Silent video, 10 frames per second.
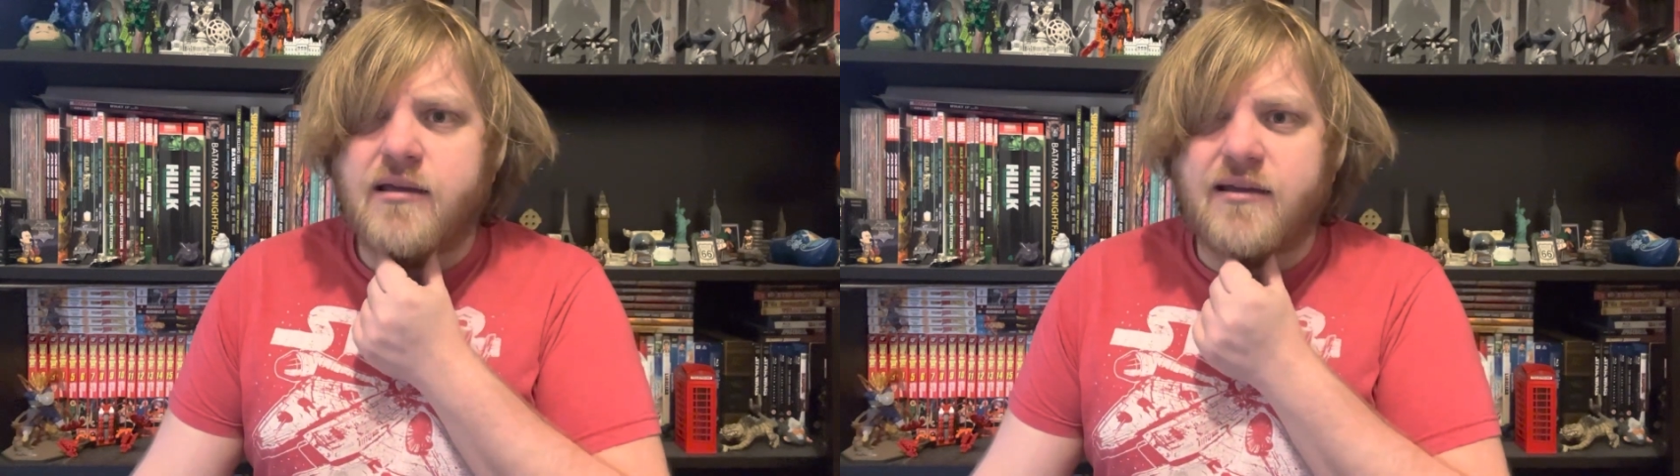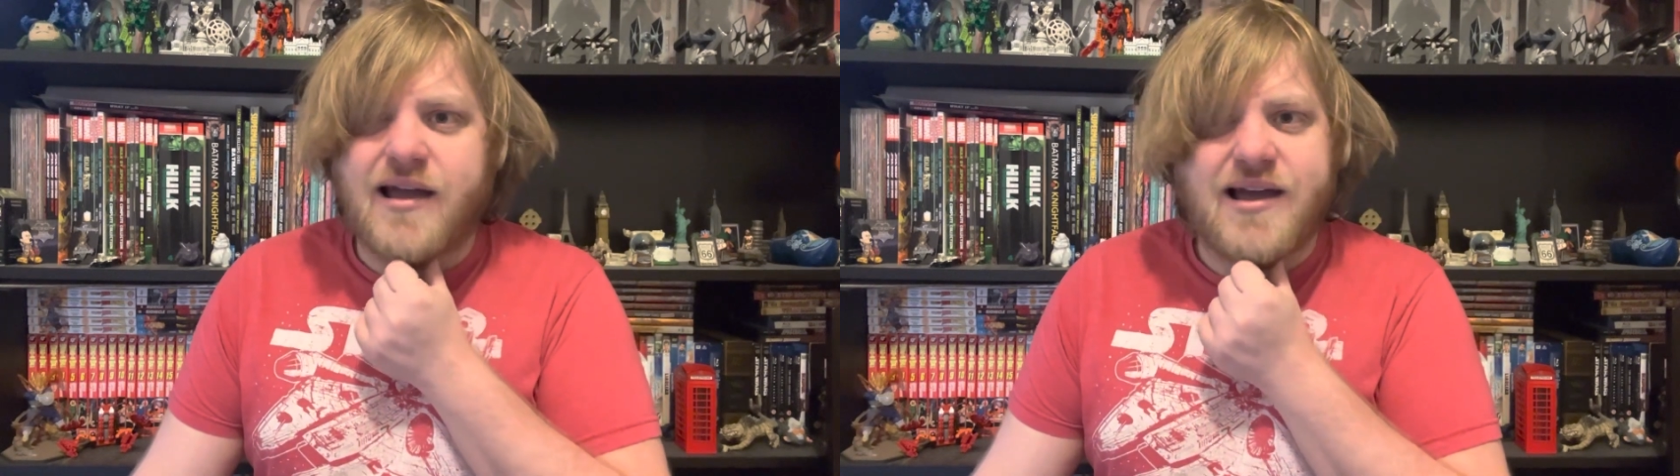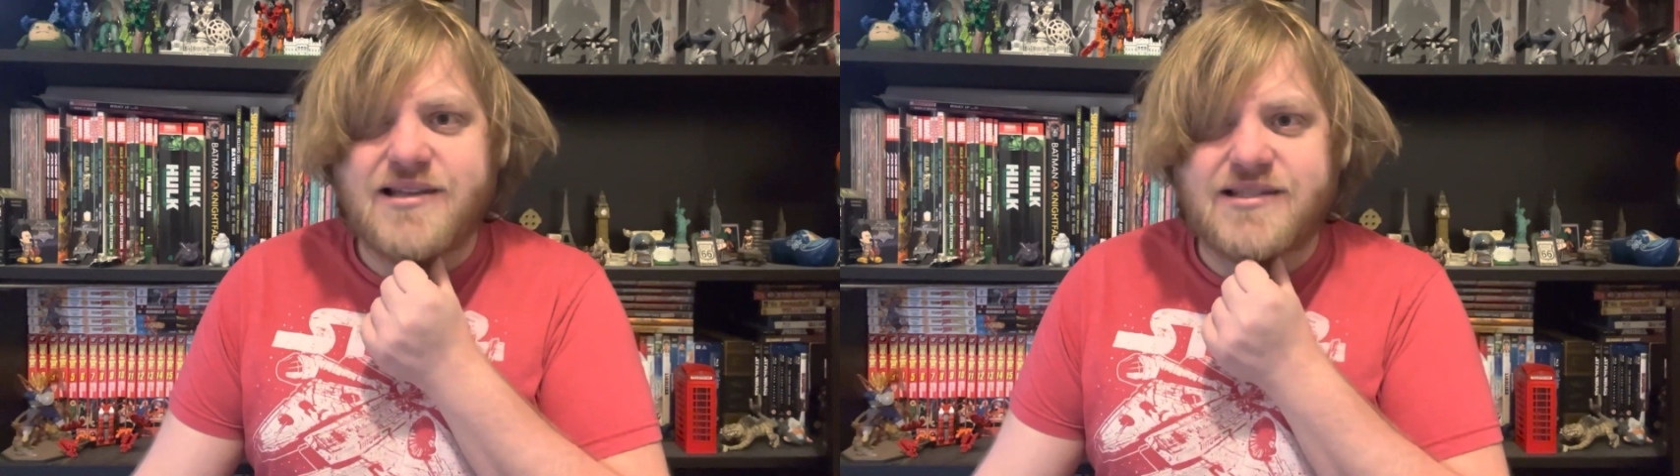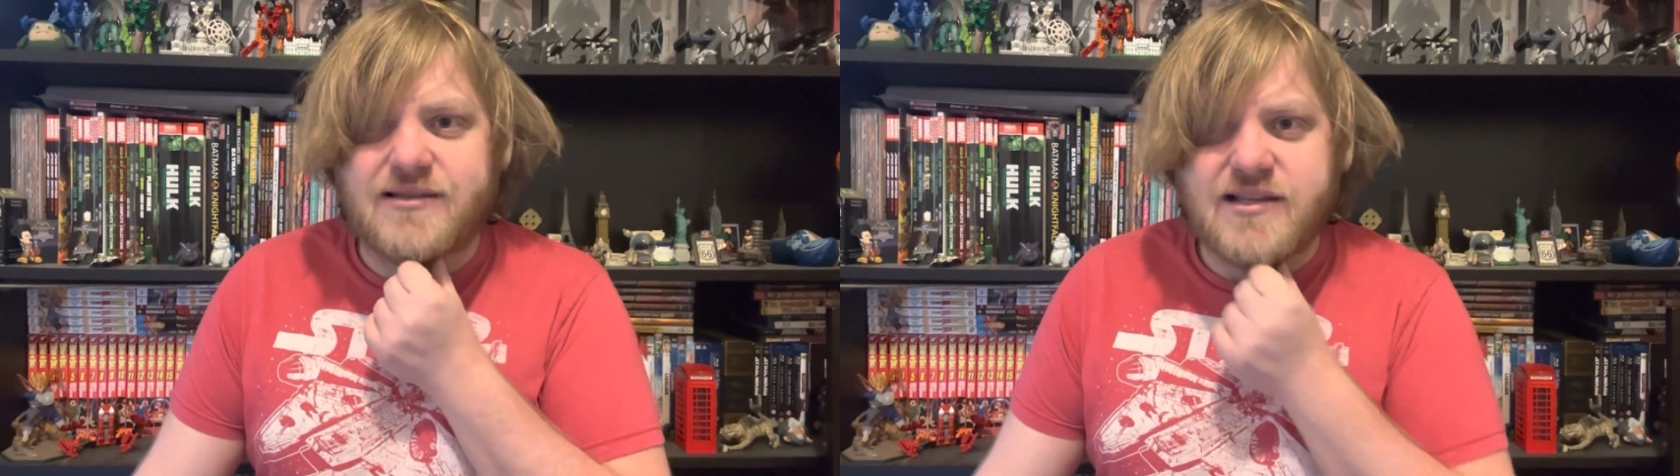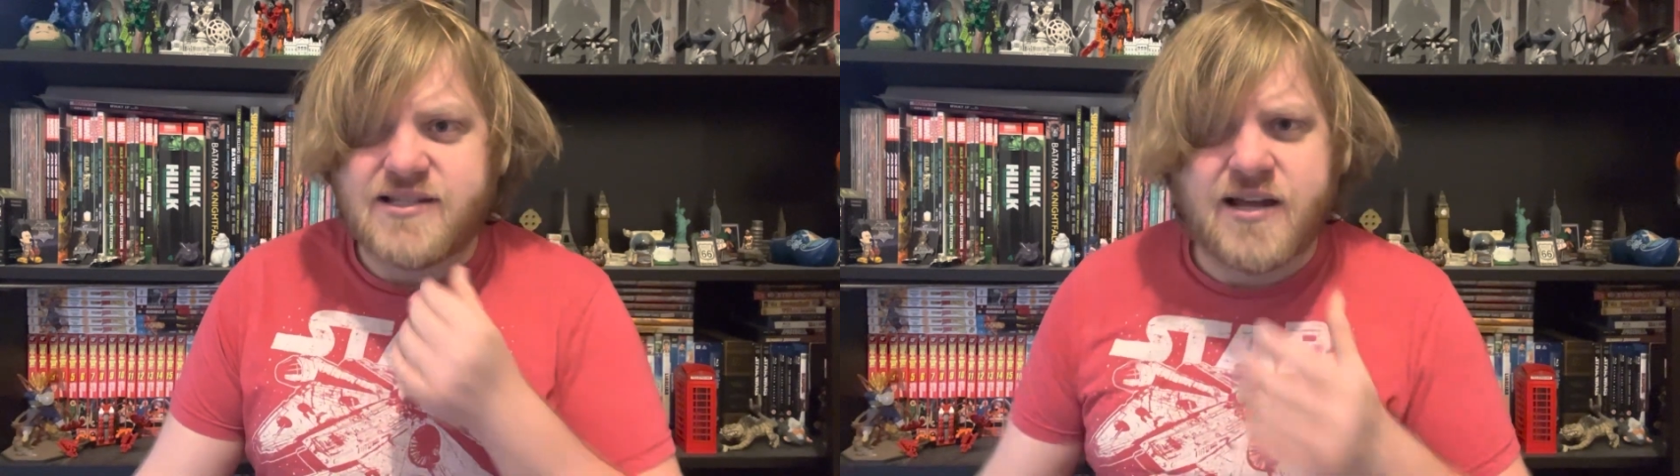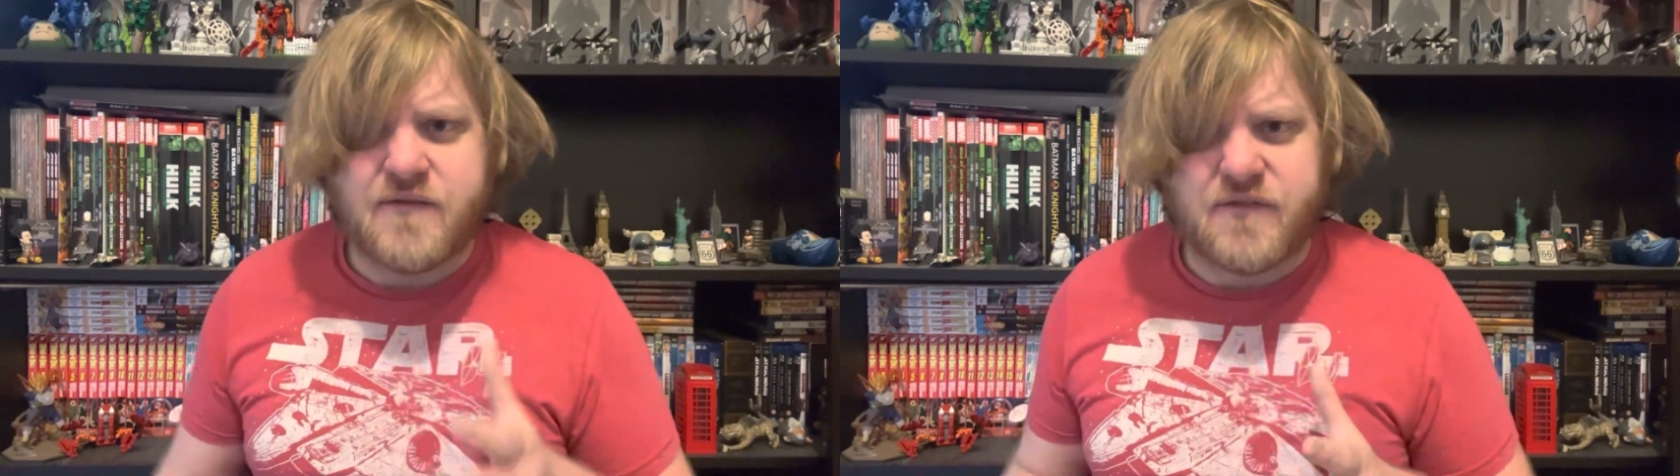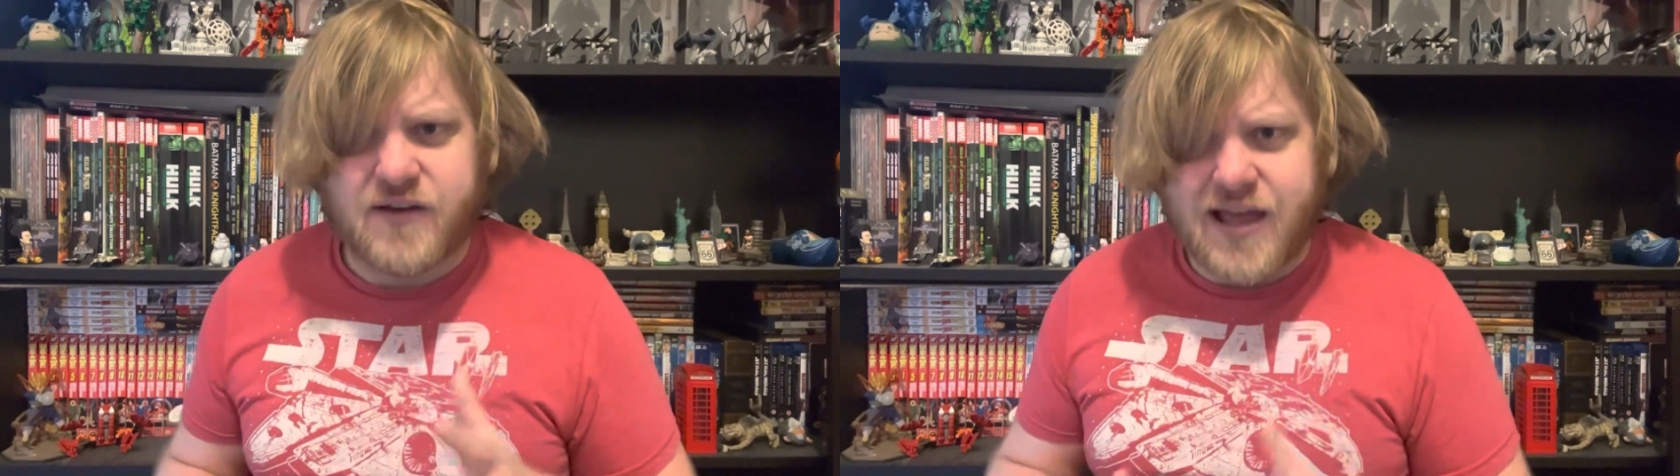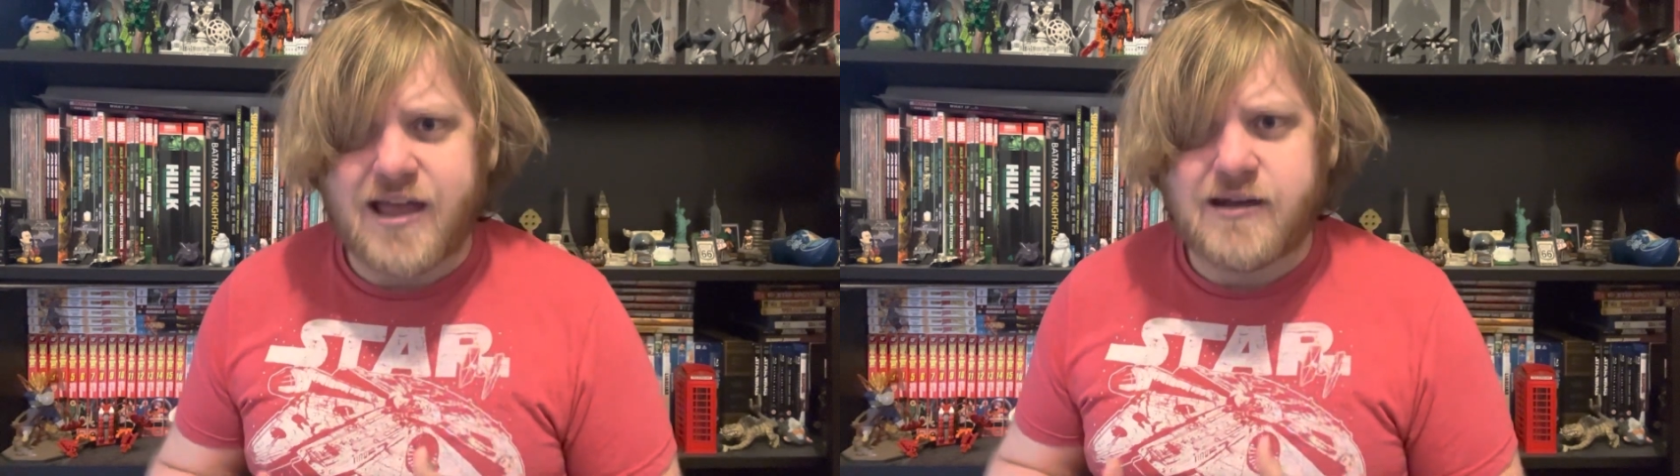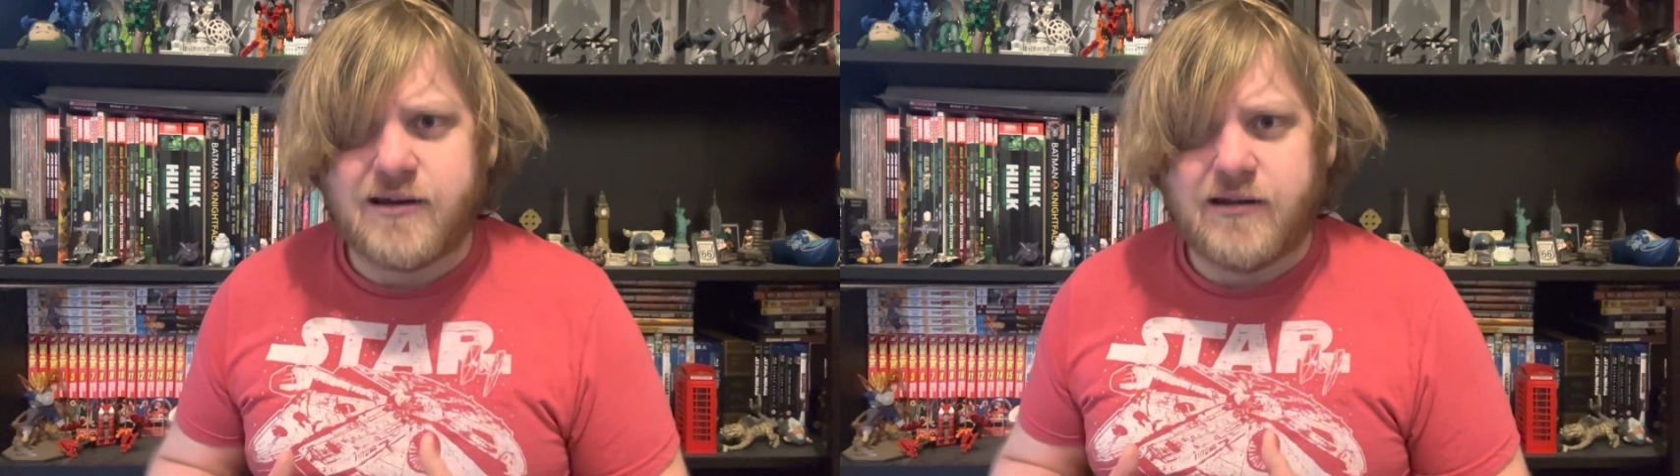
Guys, let's not forget,